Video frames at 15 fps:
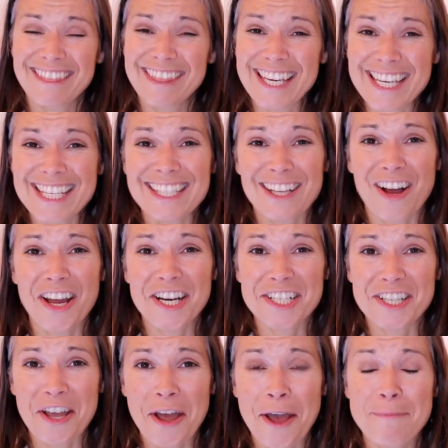these kind of
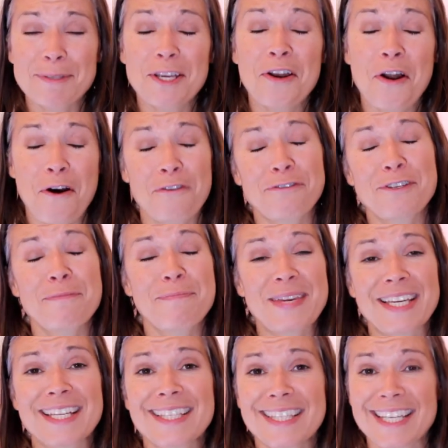terms can often
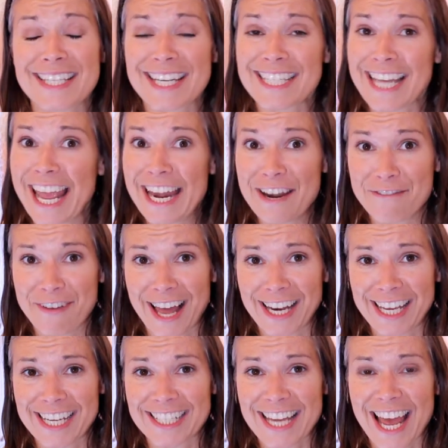be considered
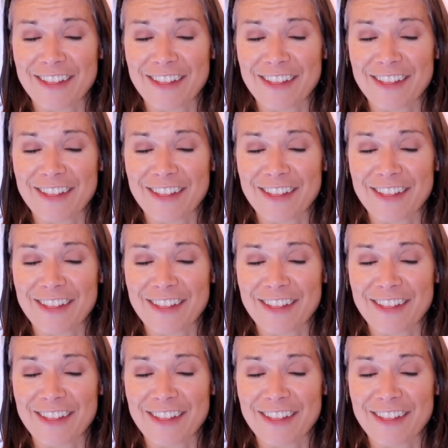invalid,